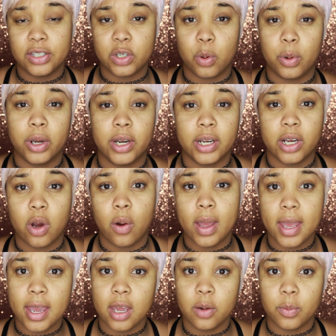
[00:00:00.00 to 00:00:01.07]
So we're gonna go
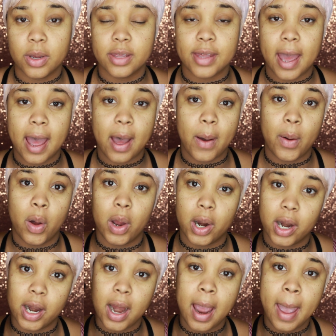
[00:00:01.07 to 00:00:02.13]
in with
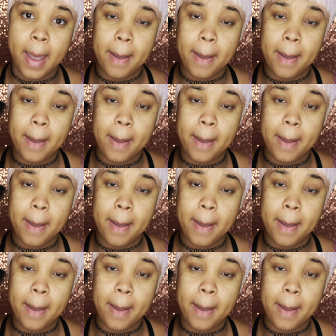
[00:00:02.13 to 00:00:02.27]
our